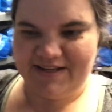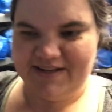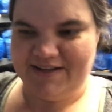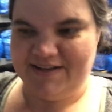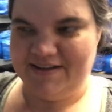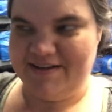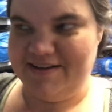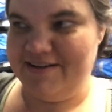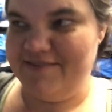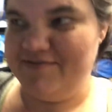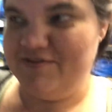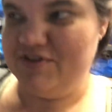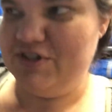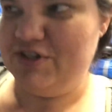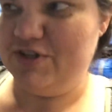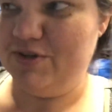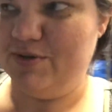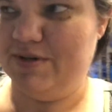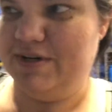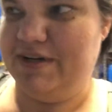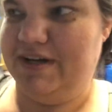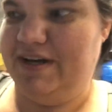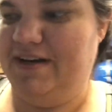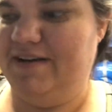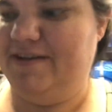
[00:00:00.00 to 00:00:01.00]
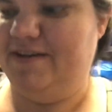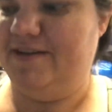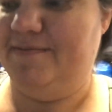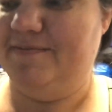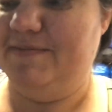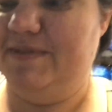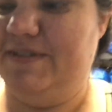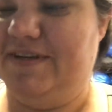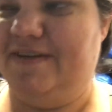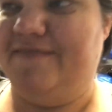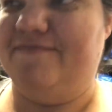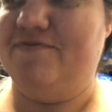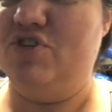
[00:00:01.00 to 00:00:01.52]
inventory items
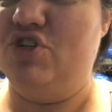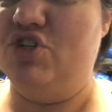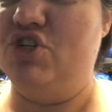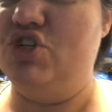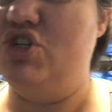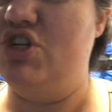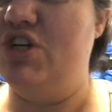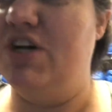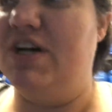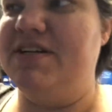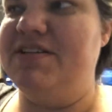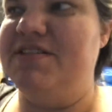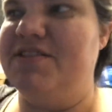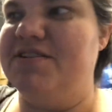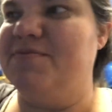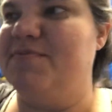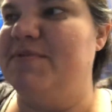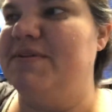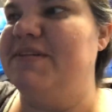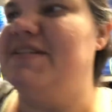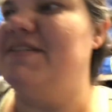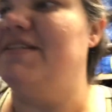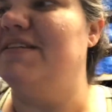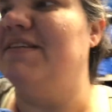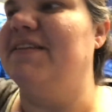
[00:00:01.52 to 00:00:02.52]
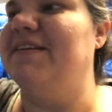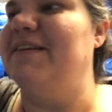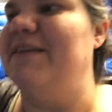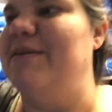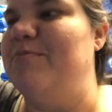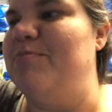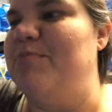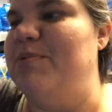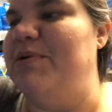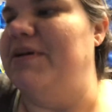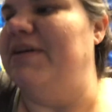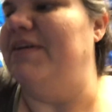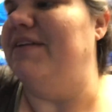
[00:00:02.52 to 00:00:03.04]
have just recently
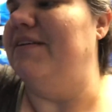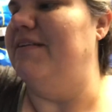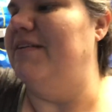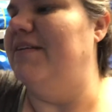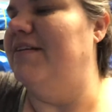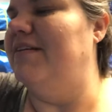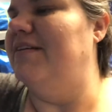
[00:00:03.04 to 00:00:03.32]
been